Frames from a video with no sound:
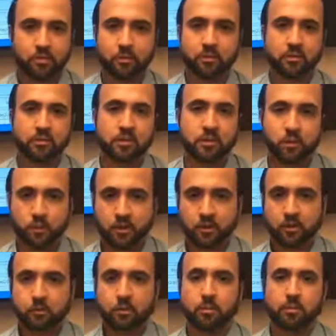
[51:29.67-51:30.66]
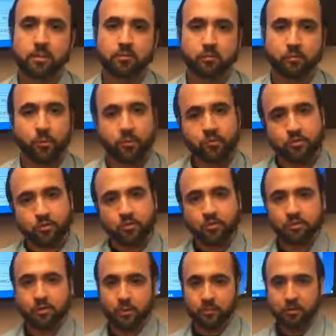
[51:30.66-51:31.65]
That was a secret. It is public information. If
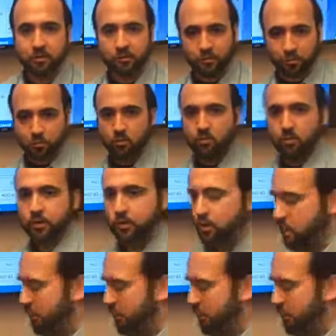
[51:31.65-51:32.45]
you type it into Google, it'll